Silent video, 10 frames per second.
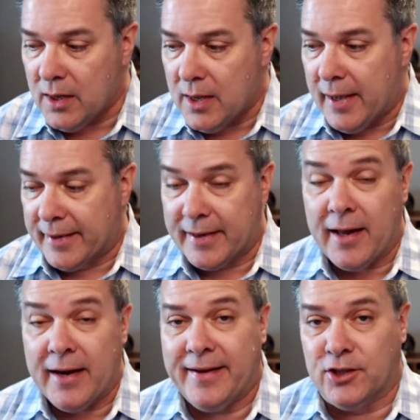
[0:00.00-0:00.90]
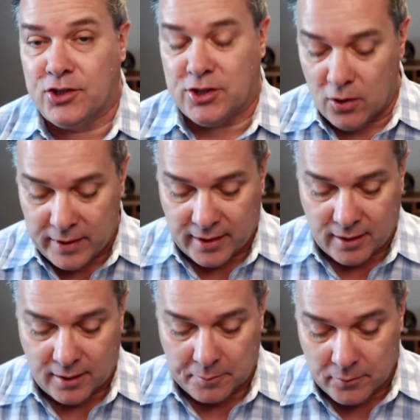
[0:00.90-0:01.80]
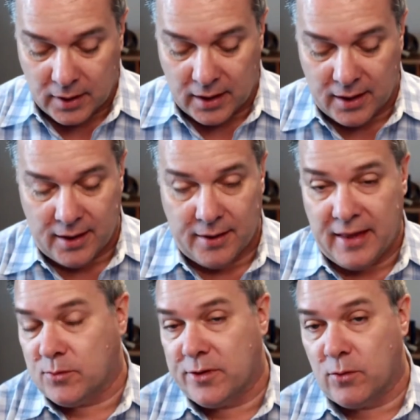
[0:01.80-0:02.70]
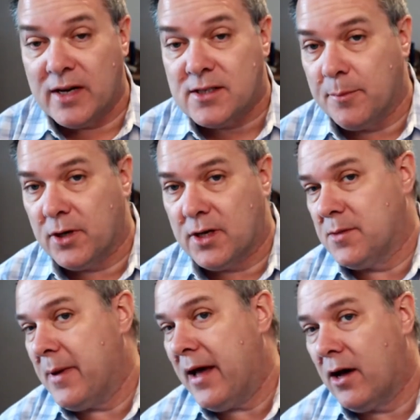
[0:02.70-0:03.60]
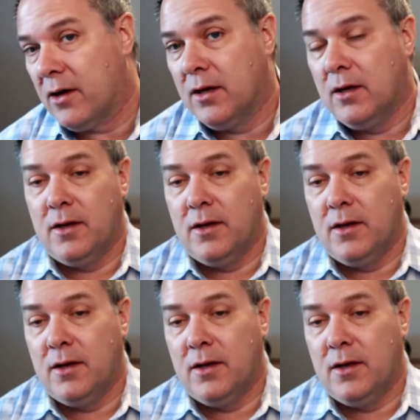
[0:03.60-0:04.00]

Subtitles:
And God had to show him, and that's what the rest of the book is about,